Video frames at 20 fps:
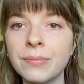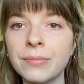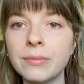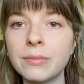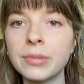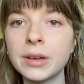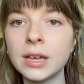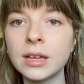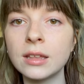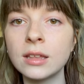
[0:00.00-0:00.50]

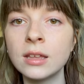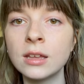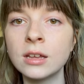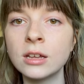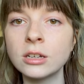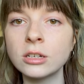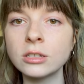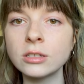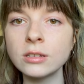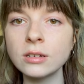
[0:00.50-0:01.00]
but
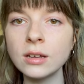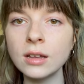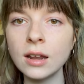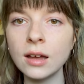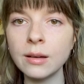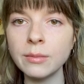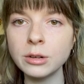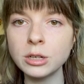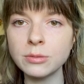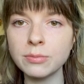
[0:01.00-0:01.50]
just look at
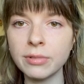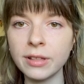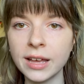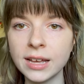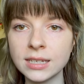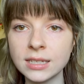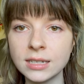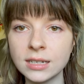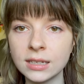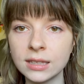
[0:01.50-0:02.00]
how much
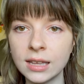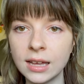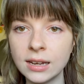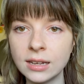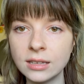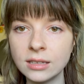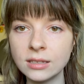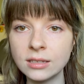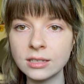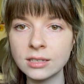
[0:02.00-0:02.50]
plastic
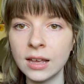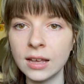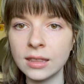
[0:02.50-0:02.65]
that is.